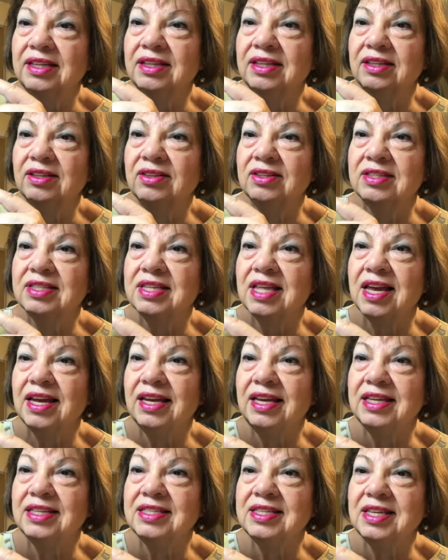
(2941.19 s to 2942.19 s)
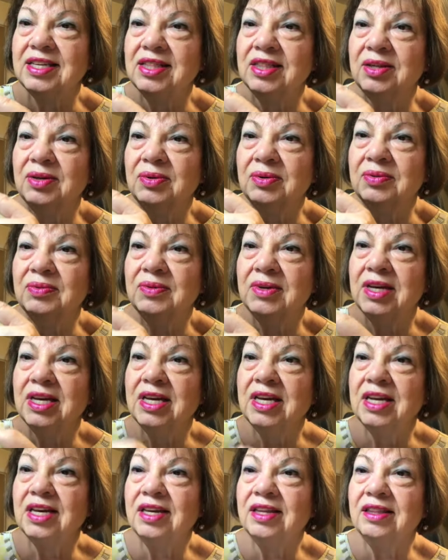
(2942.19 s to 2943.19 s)
It looks like it's in
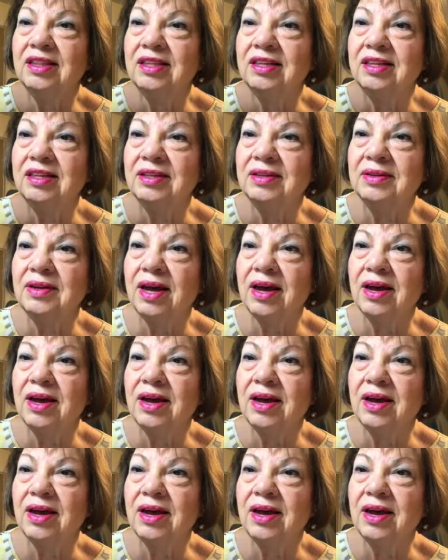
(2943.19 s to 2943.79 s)
the